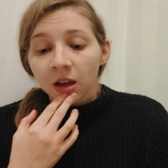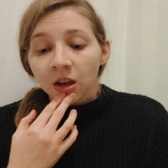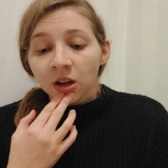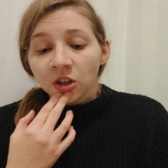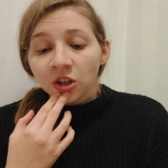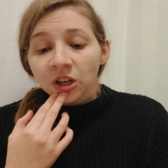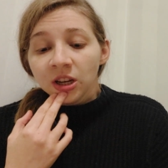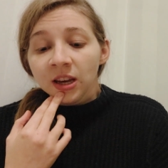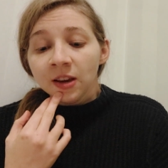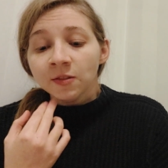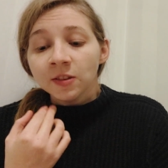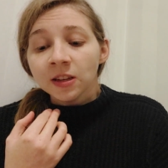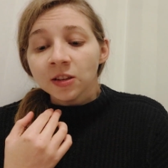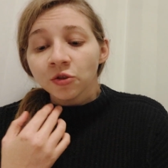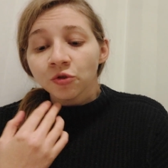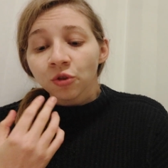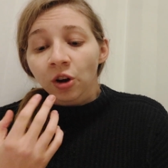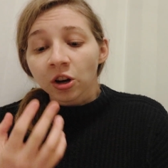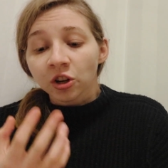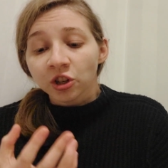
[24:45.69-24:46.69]
She gives
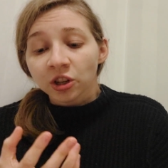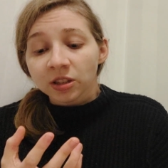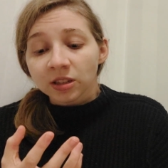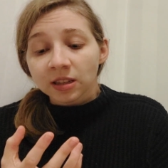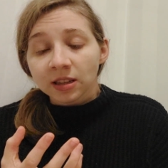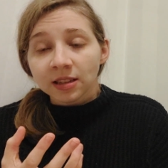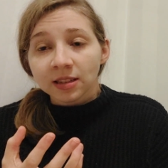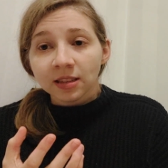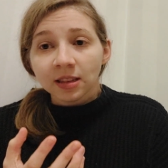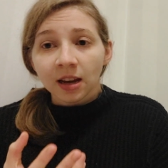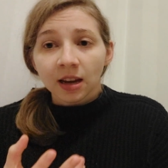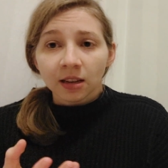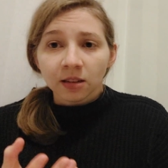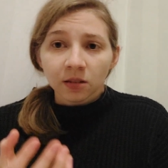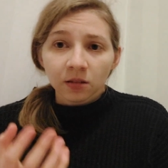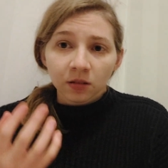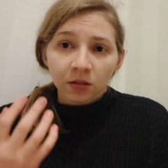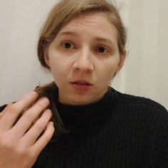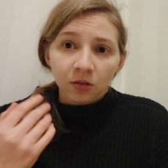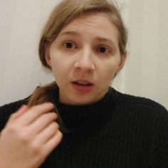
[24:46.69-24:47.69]
instructions instead
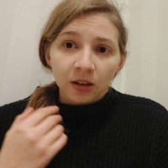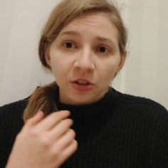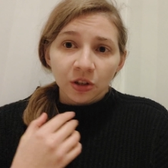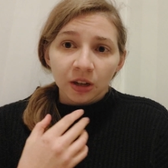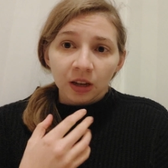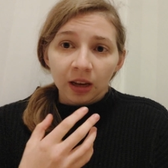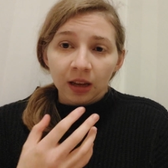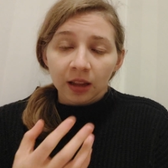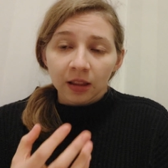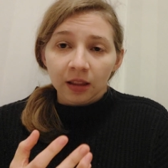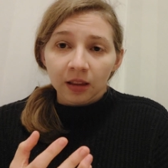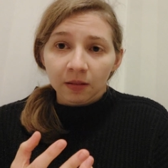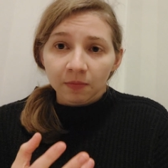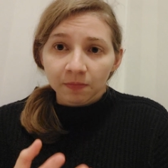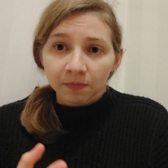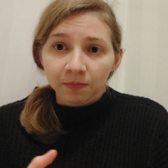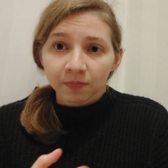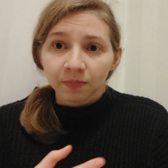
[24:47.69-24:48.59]
so that she can